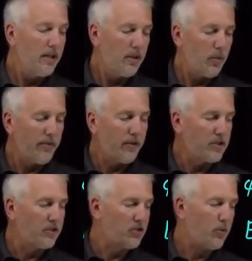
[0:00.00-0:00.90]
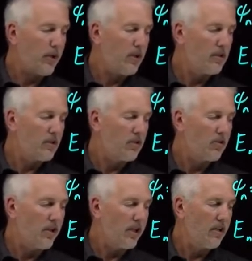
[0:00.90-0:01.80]
the wave function squared is going to,
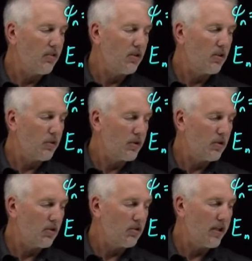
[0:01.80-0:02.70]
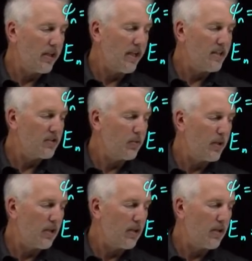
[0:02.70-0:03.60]
like, going to look like a
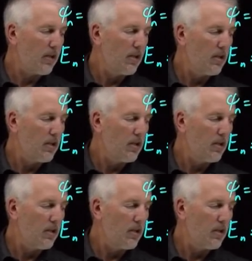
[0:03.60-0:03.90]
squared